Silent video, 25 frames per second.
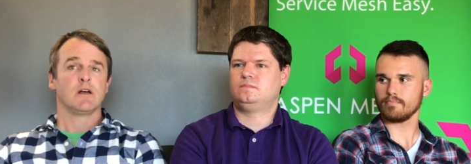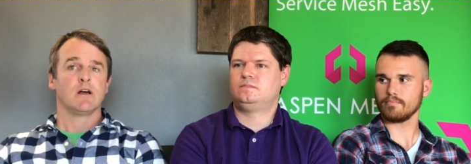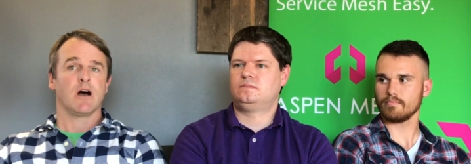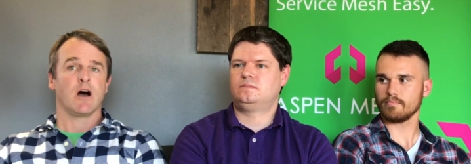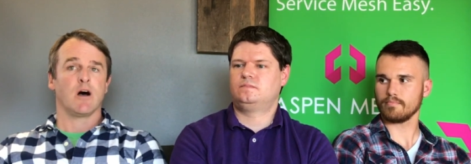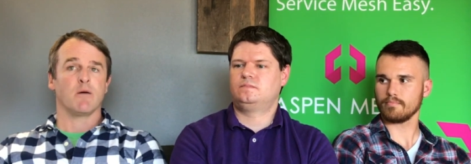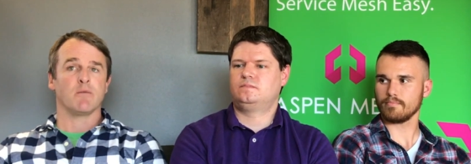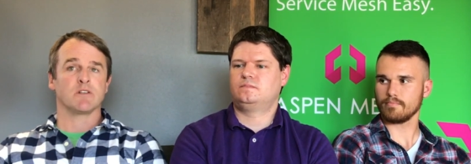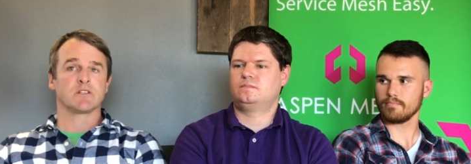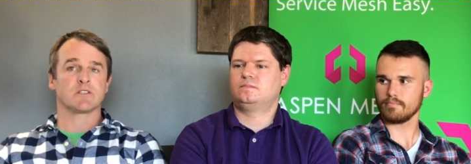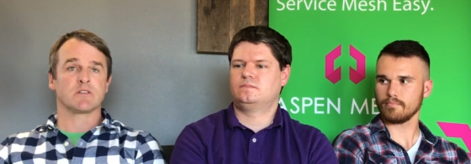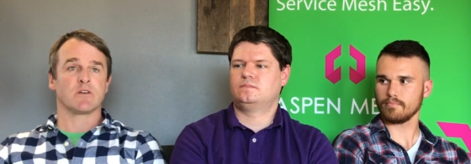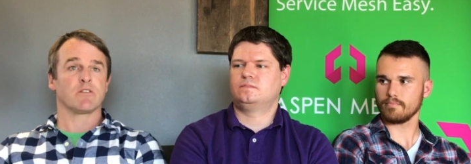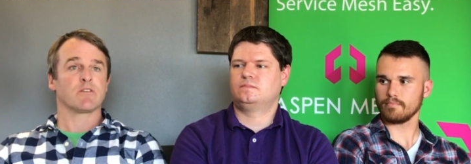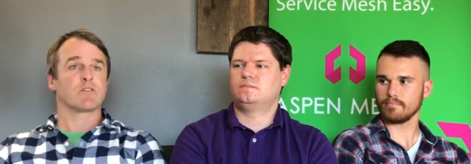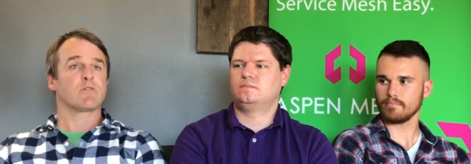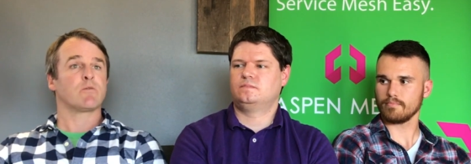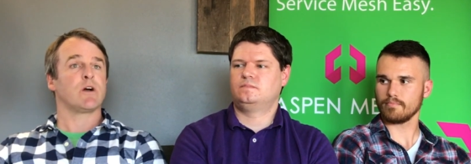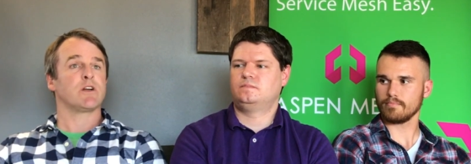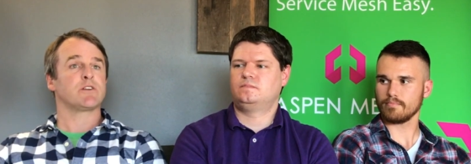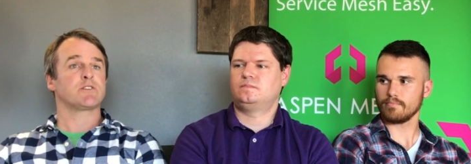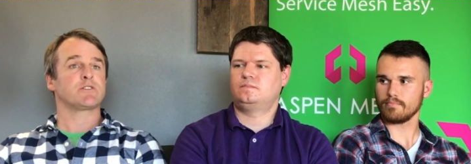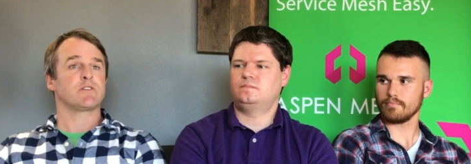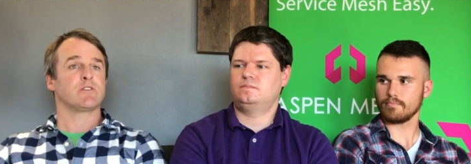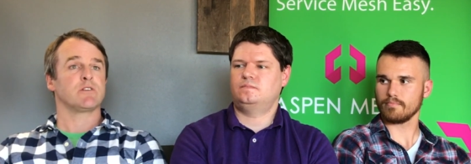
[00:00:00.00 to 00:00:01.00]
Speaker 1: Um, and so the
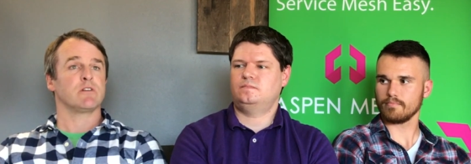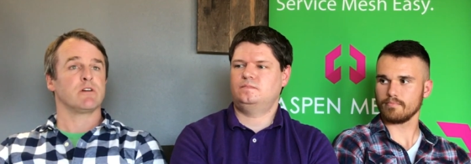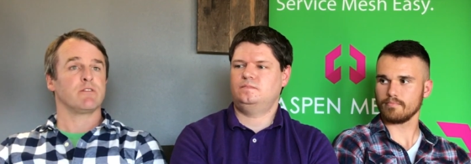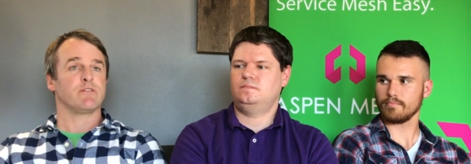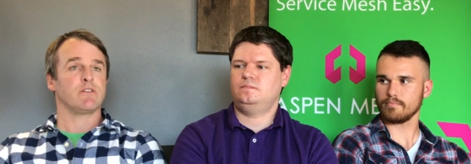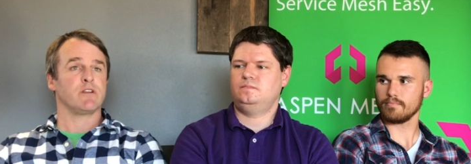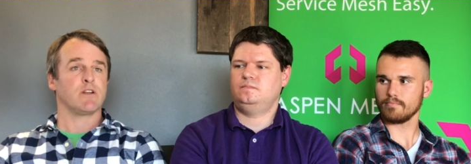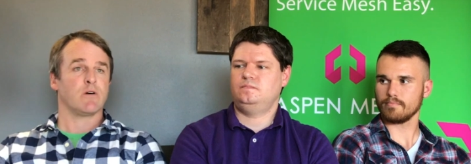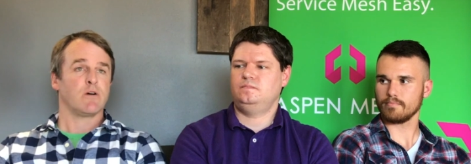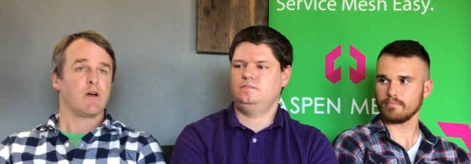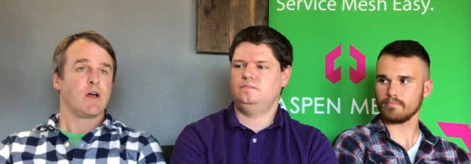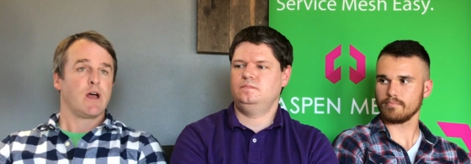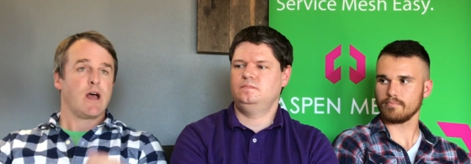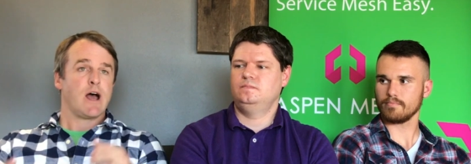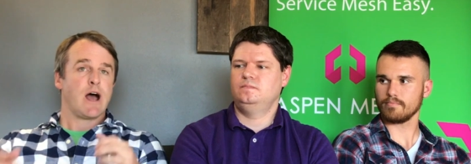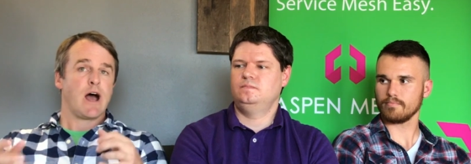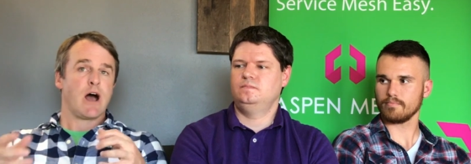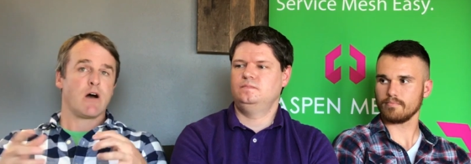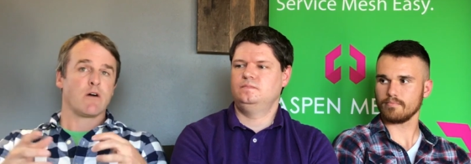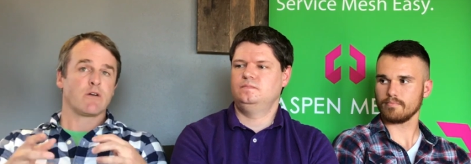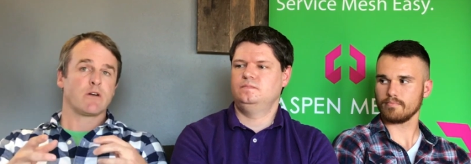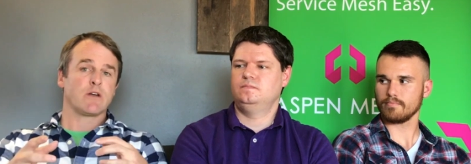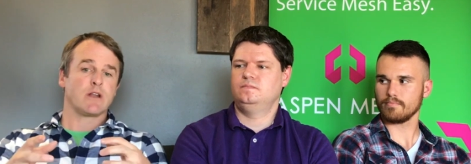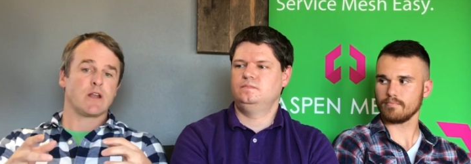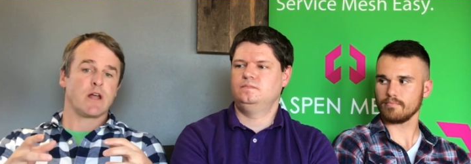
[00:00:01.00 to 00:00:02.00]
question of, you know,
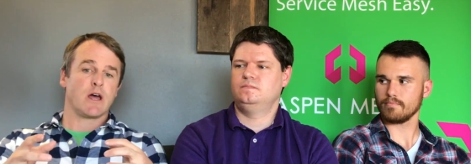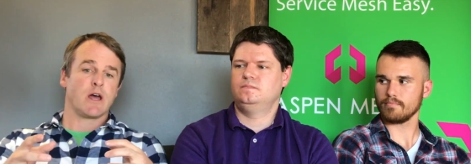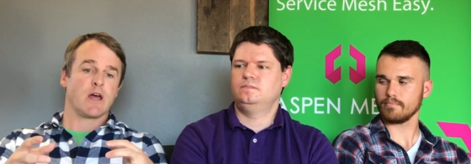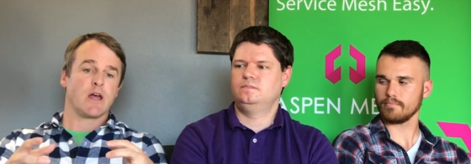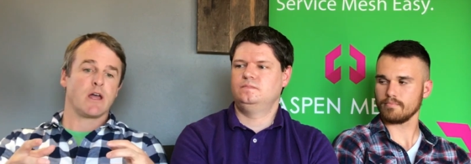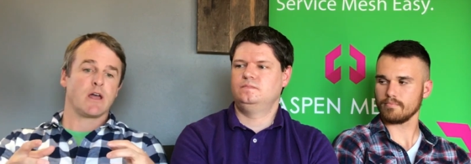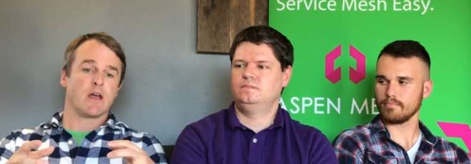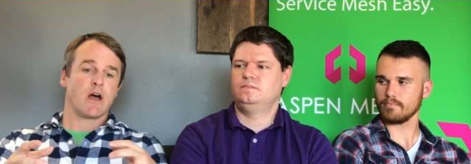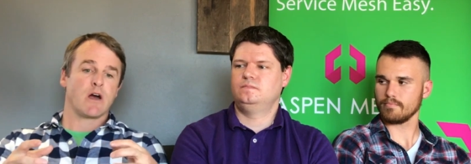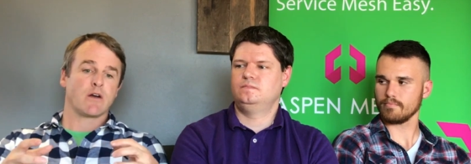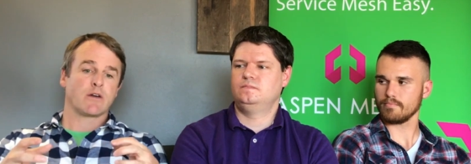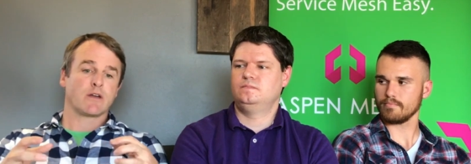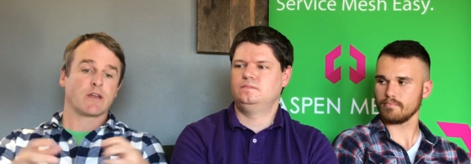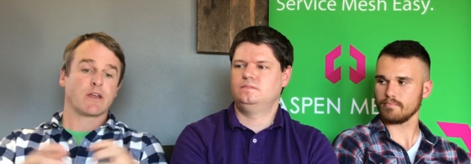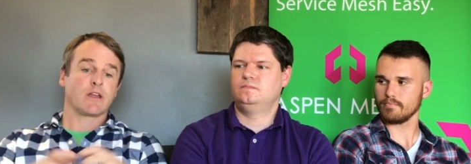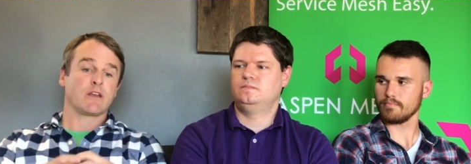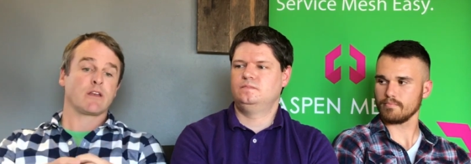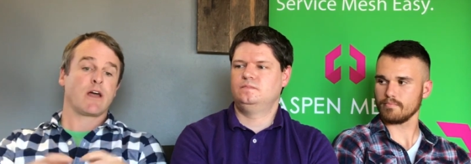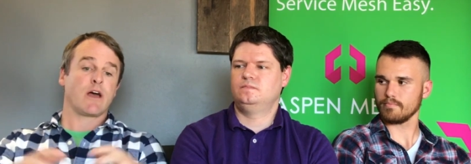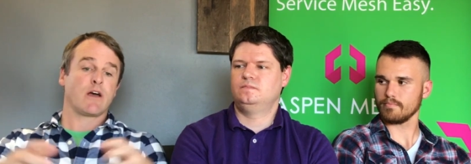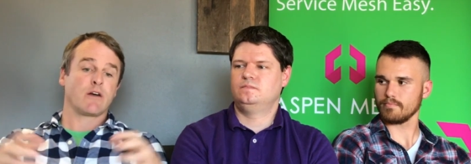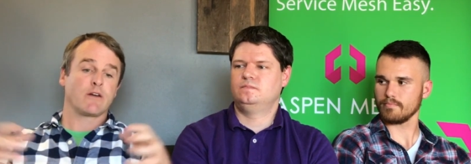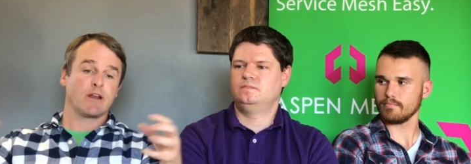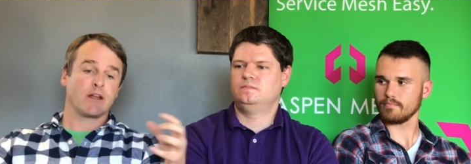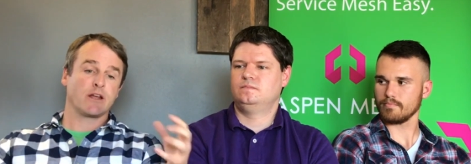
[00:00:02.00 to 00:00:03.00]
how can I, how can,
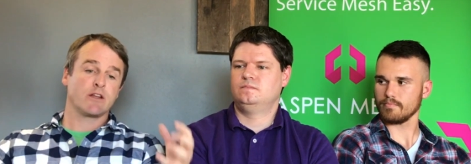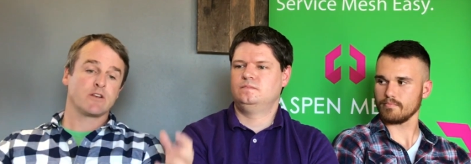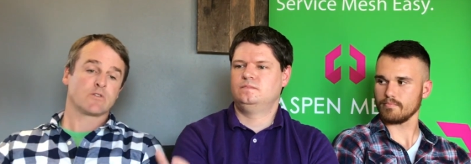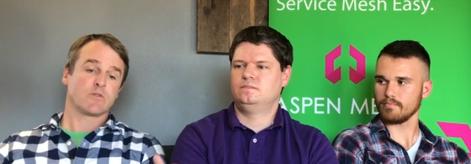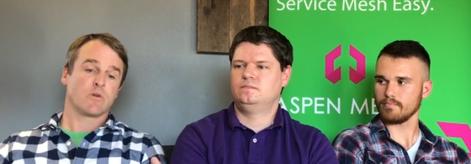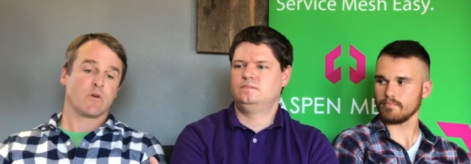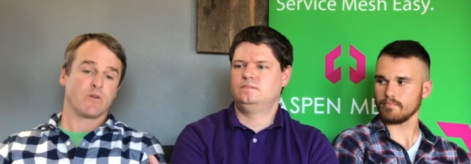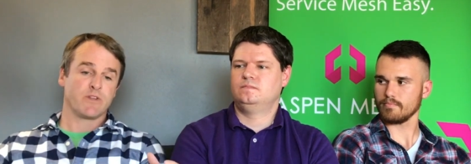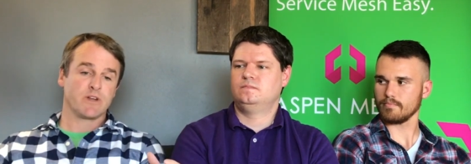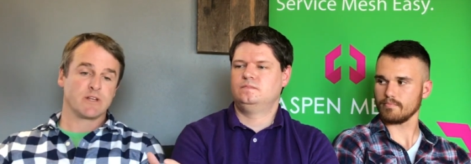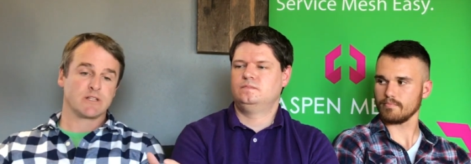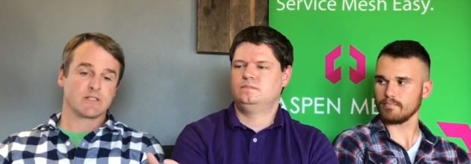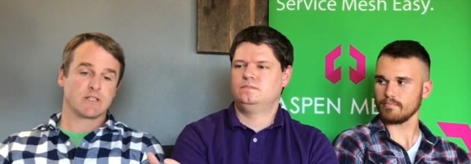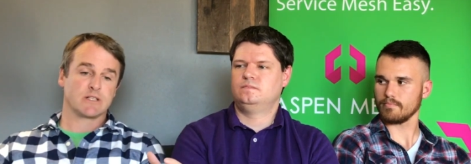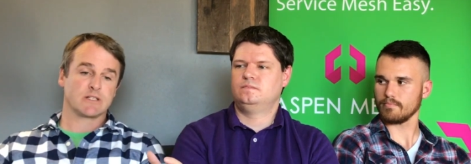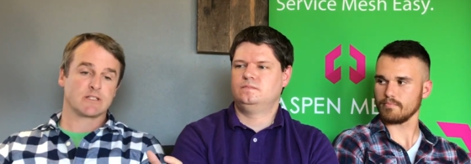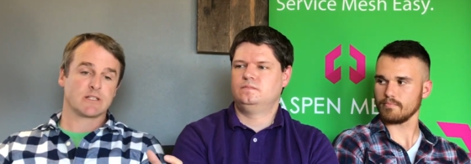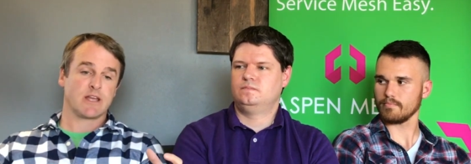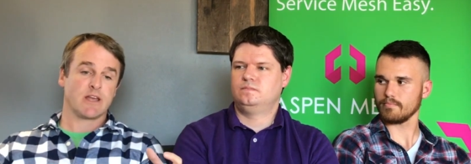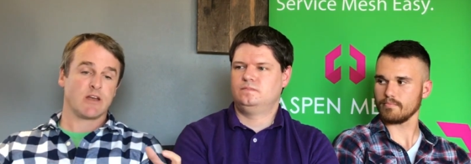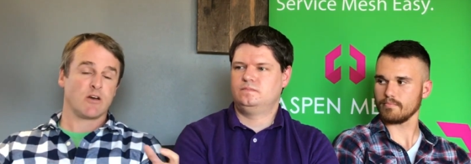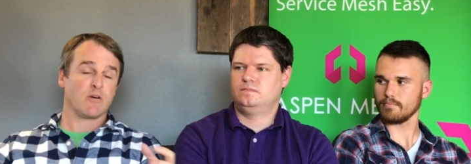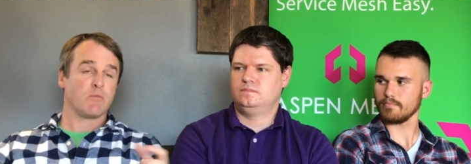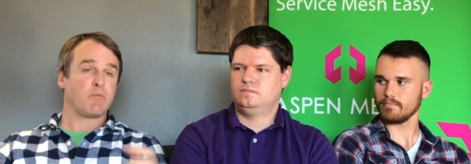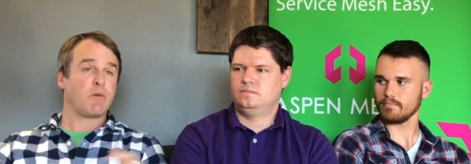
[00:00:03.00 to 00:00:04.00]
how can I control things at scale?